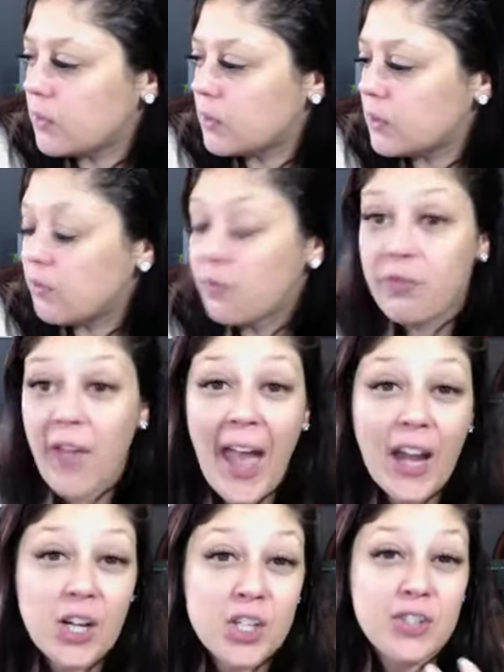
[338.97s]

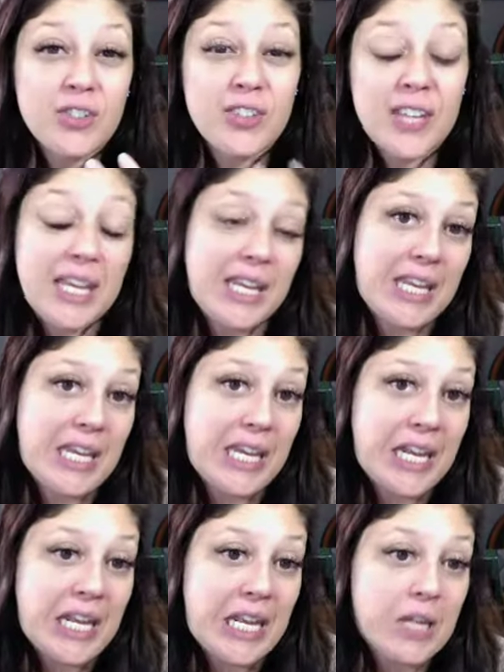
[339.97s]
factors in
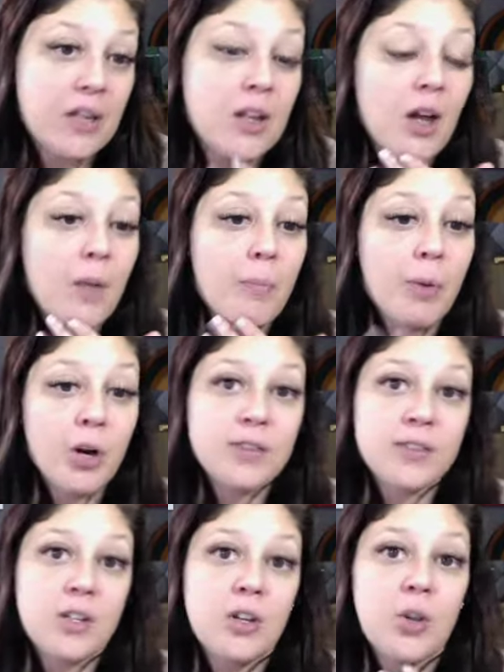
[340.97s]
a
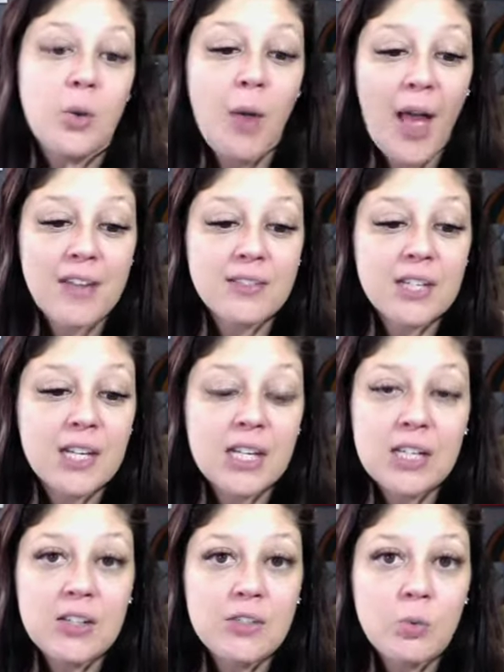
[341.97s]
person who has an
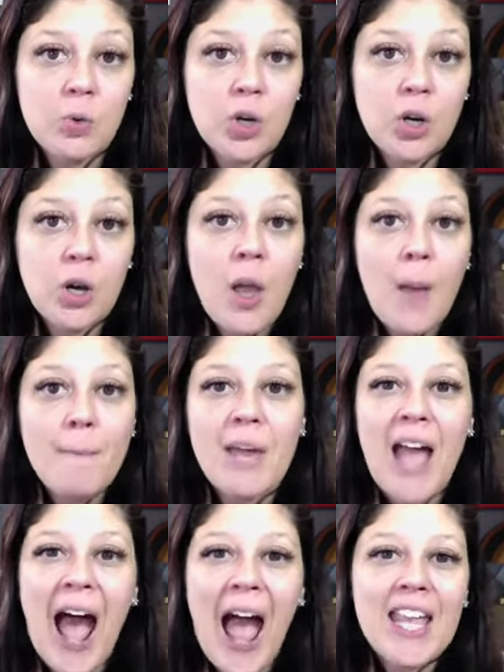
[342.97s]
eating disorder, but
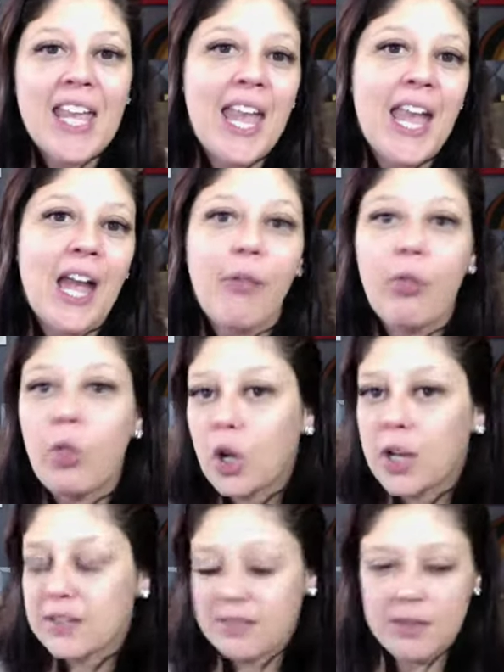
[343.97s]
I can't
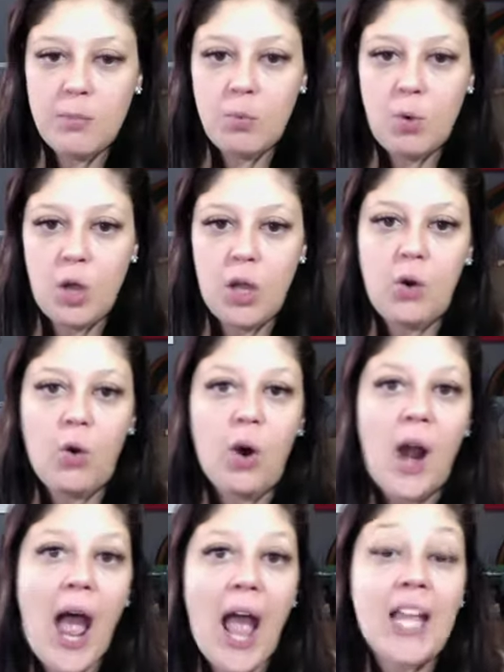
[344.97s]
look at someone or
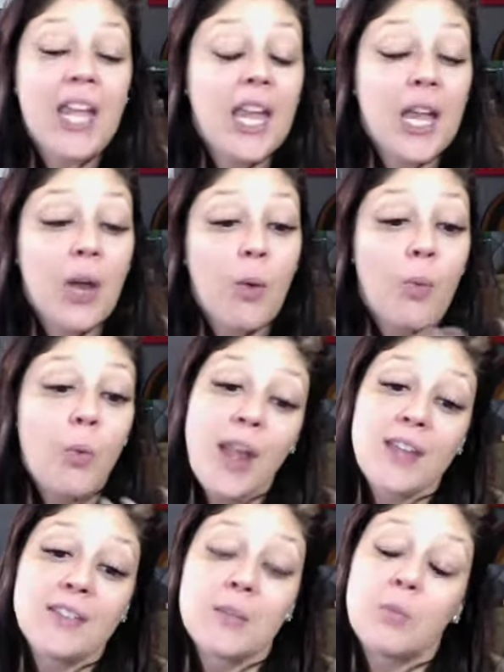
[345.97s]
I can't weigh
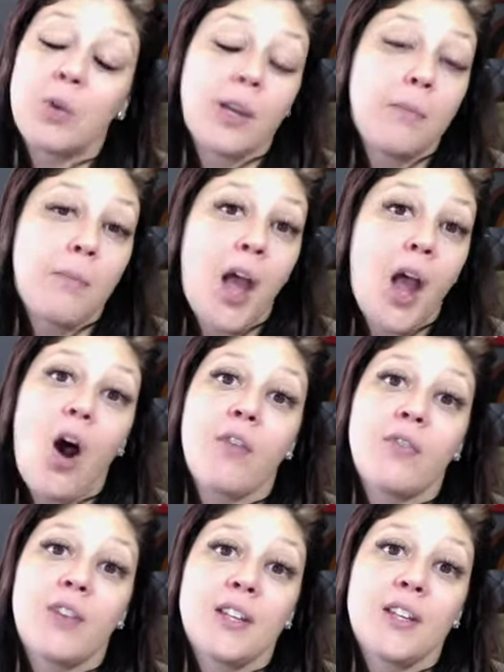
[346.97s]
someone in my
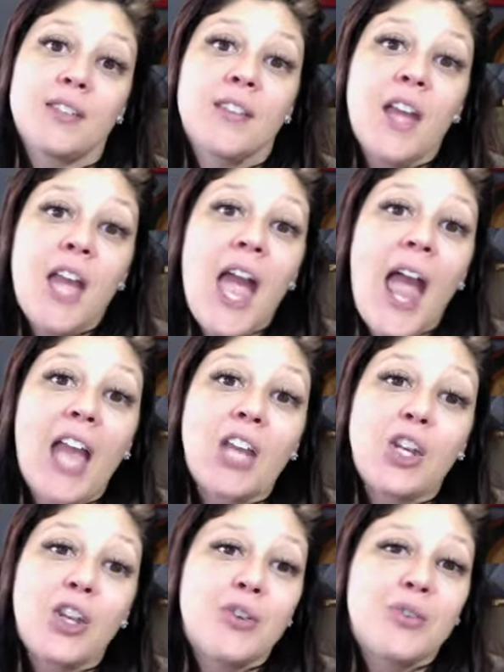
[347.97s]
office and
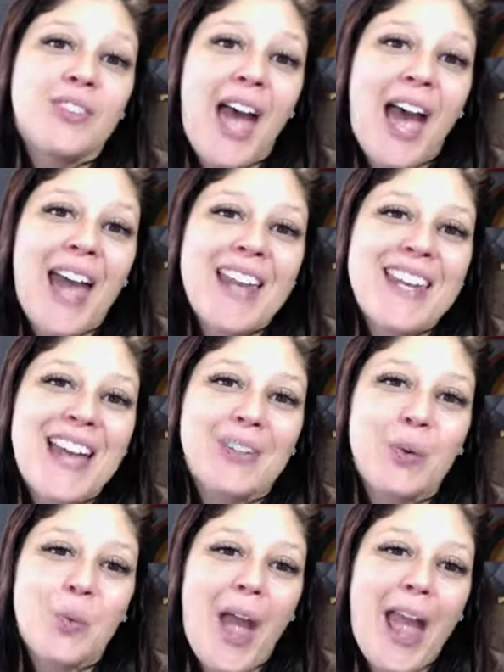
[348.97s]
use that as a
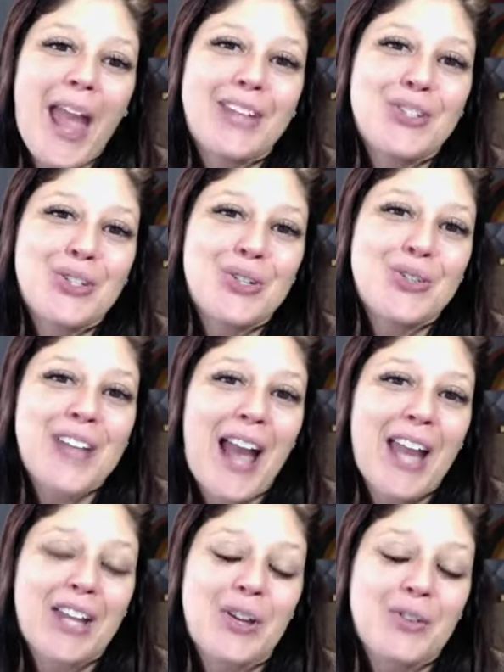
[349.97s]
way to
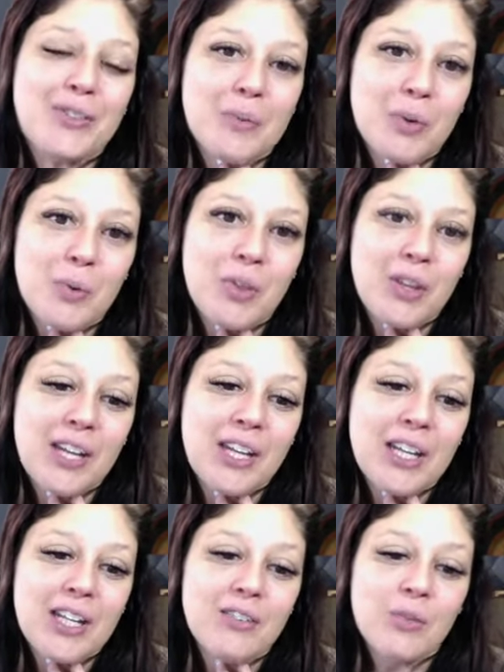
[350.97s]
diagnose someone with an
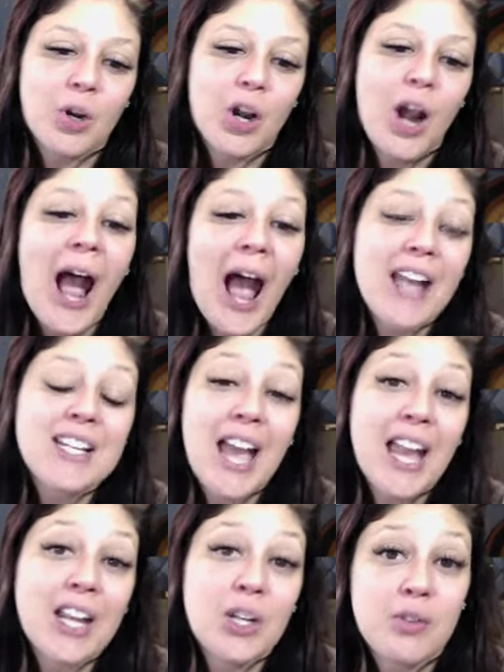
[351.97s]
eating disorder. I
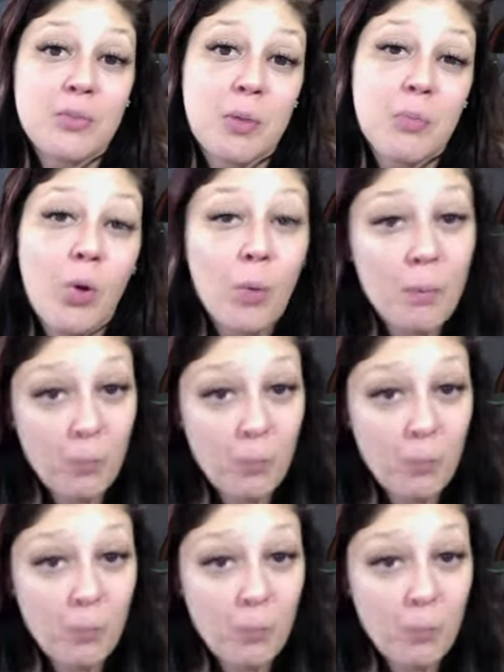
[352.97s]
diagnose people